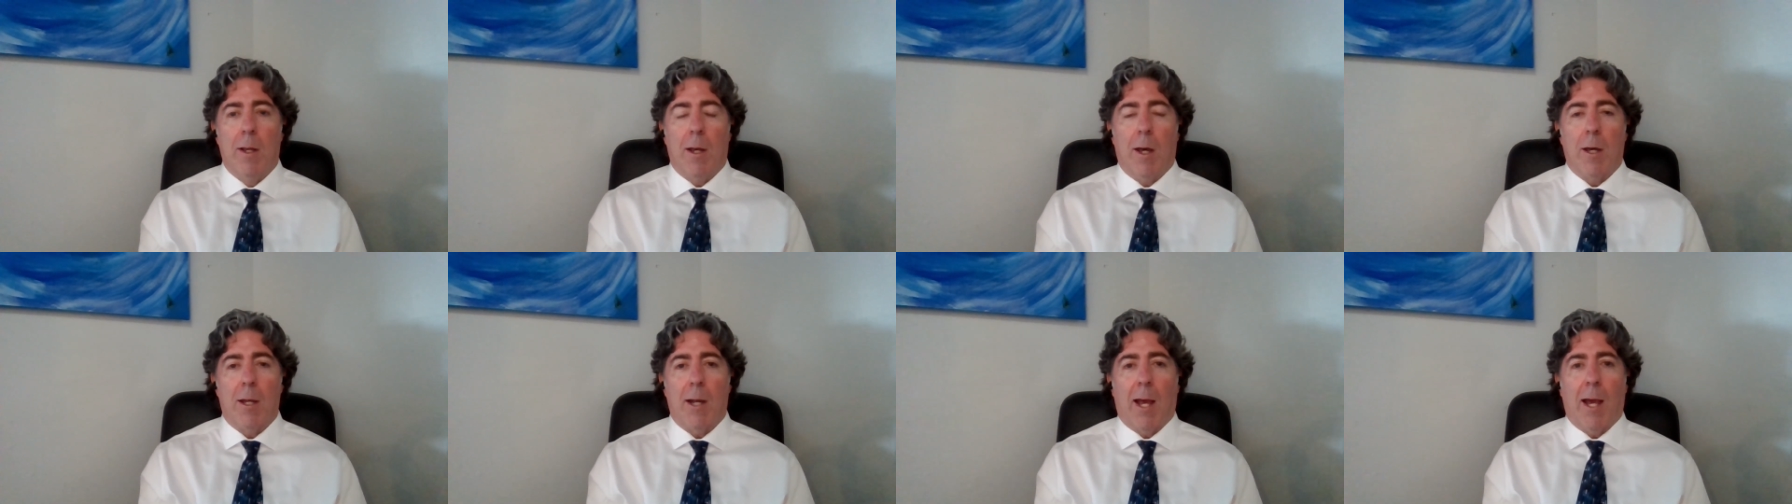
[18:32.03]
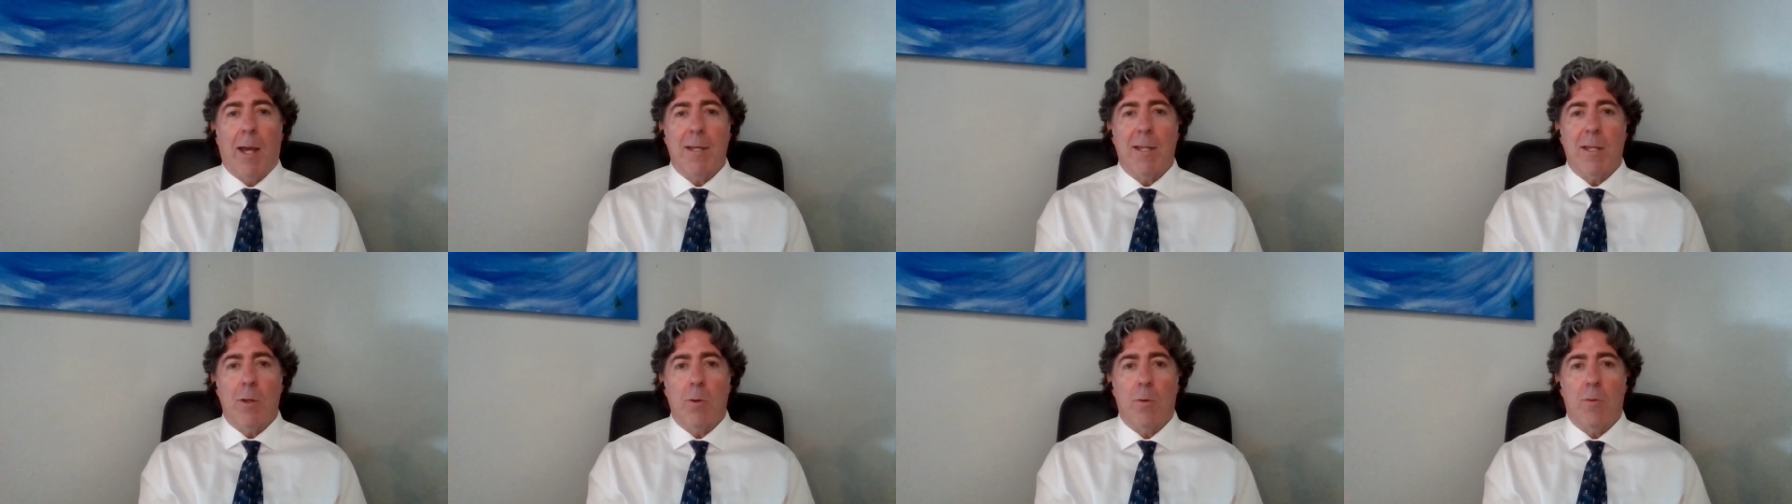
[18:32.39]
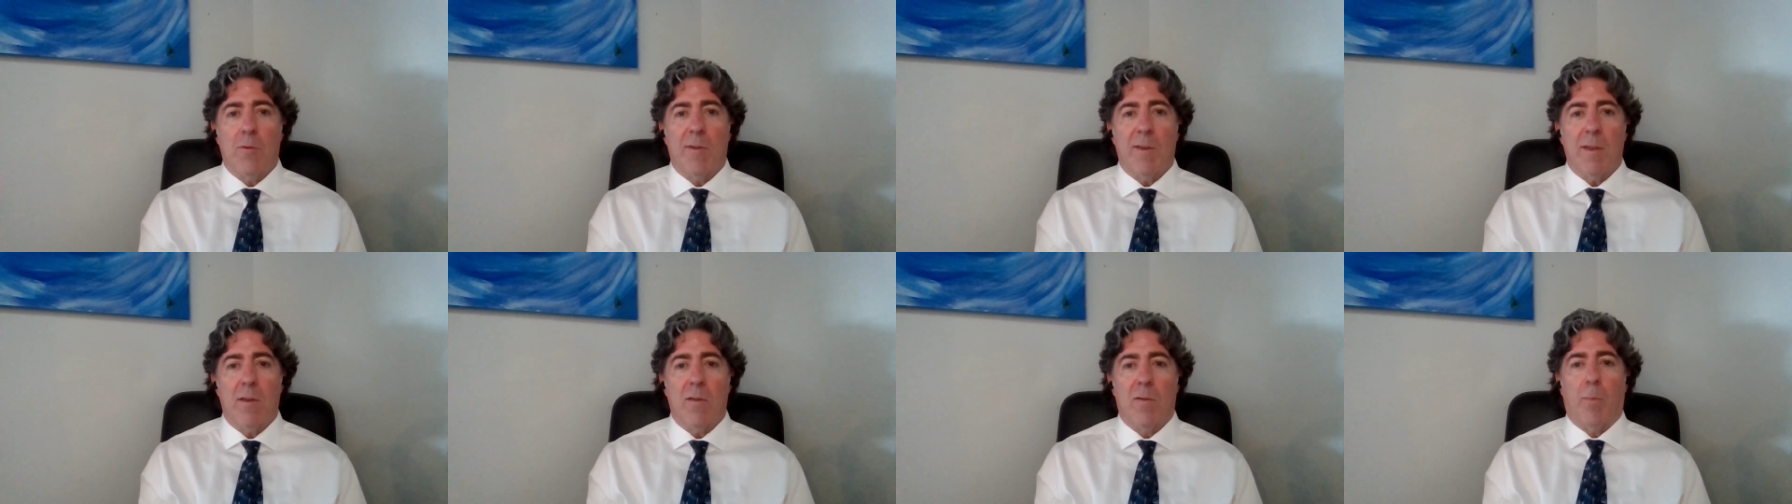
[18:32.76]
on
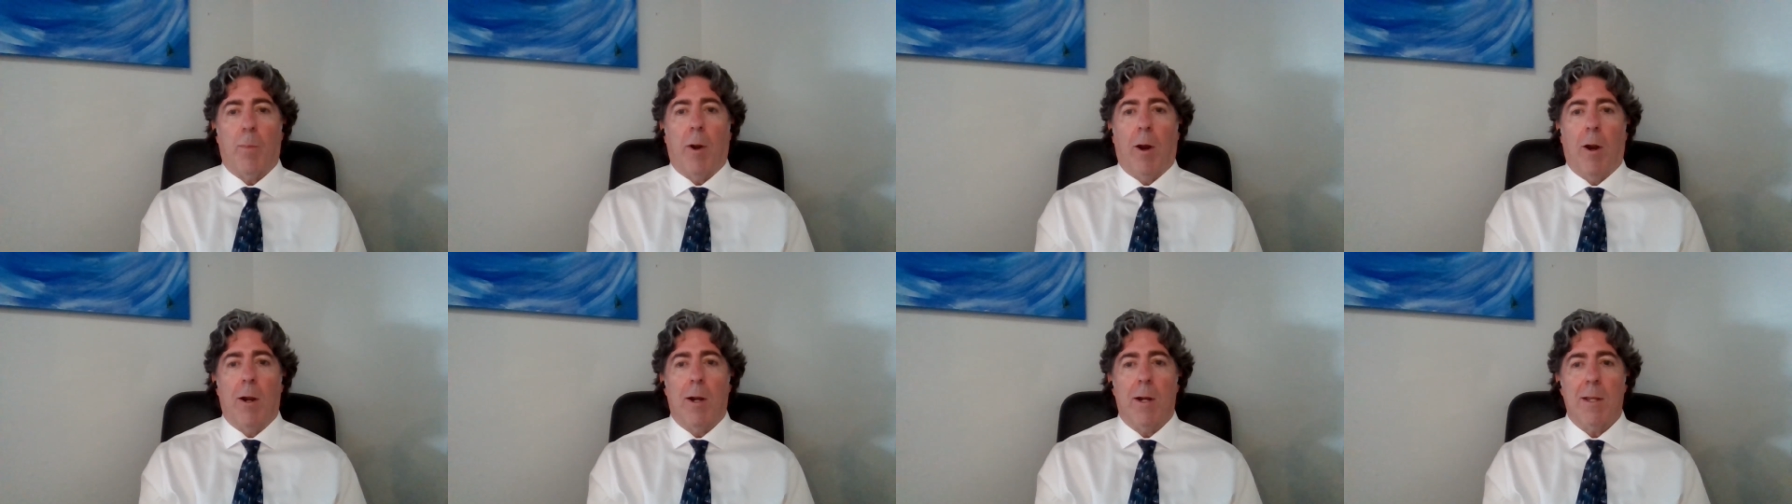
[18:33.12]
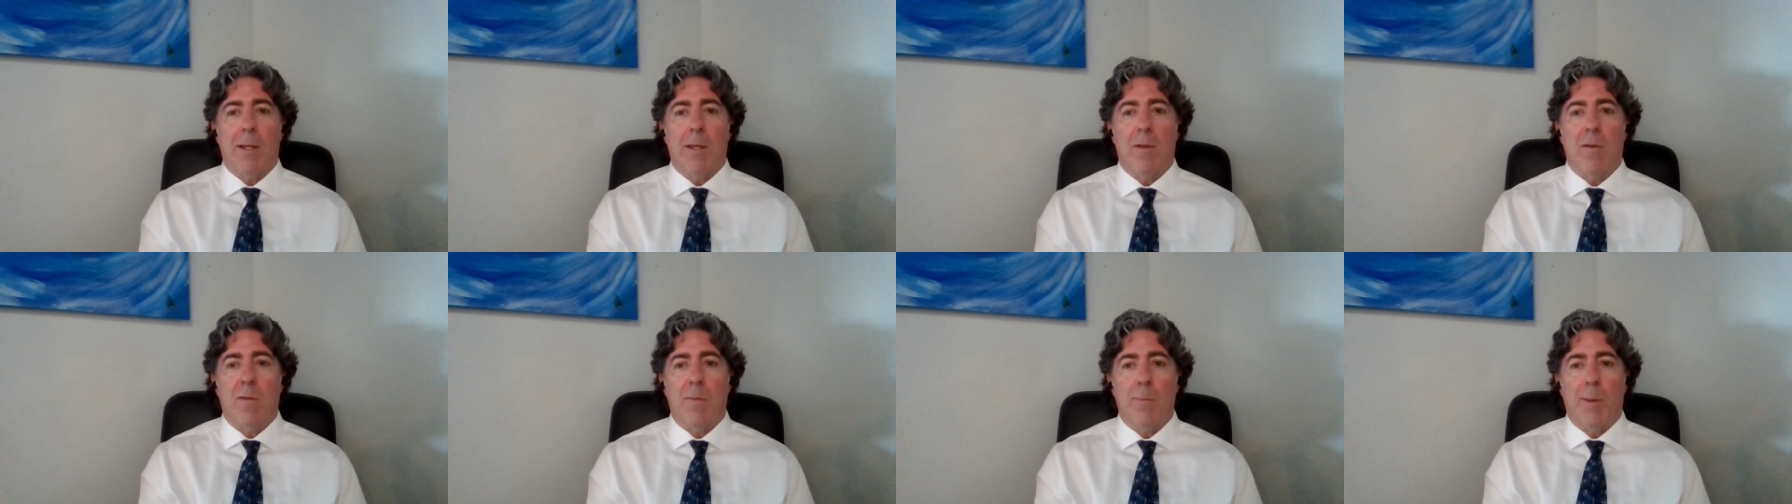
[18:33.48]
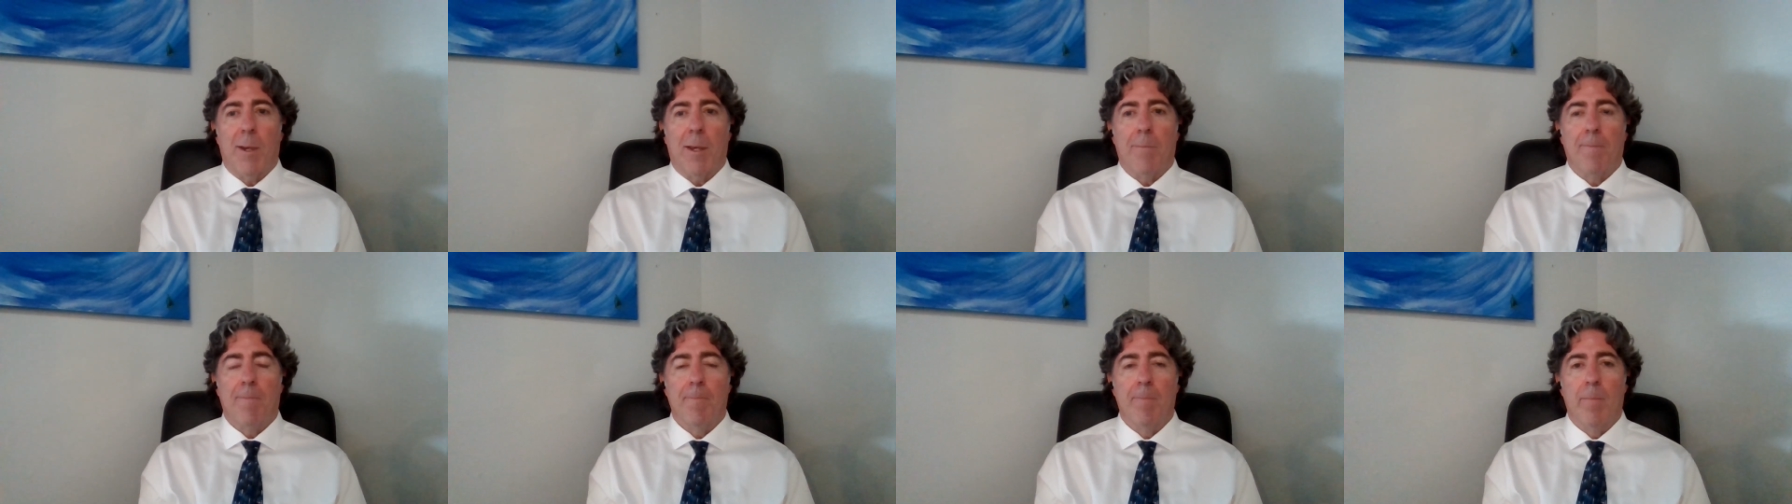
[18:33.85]
IDOC's part against
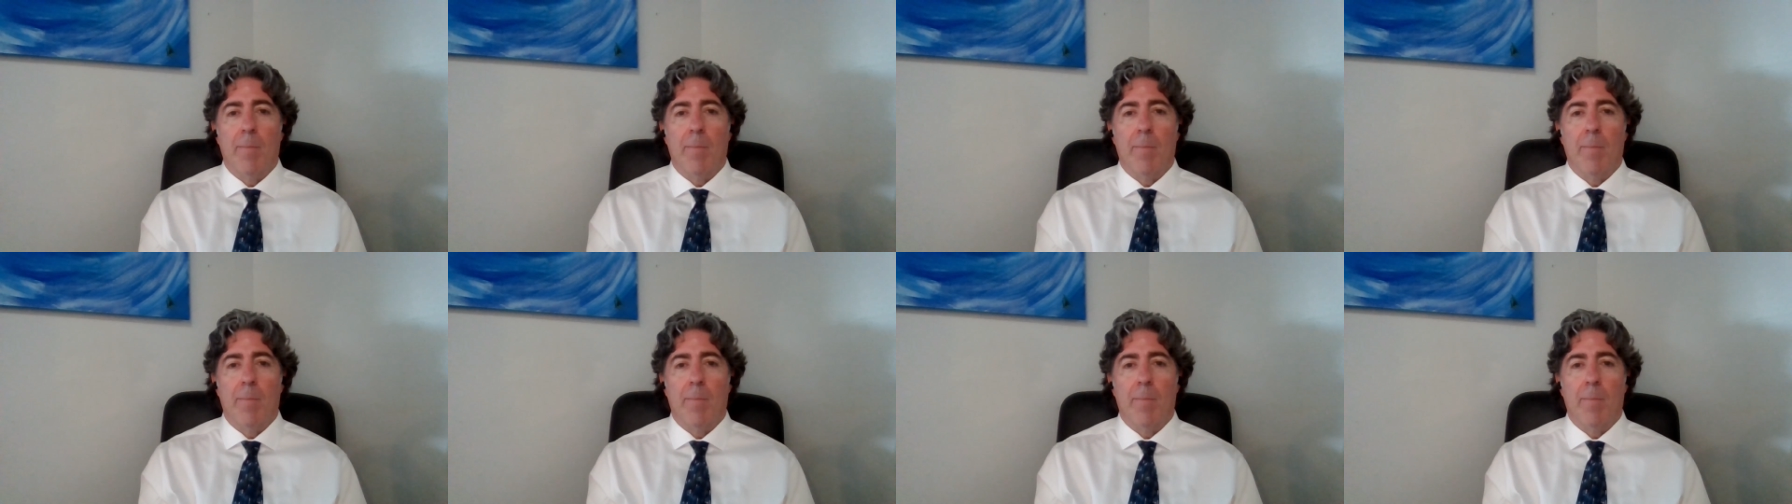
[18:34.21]
me?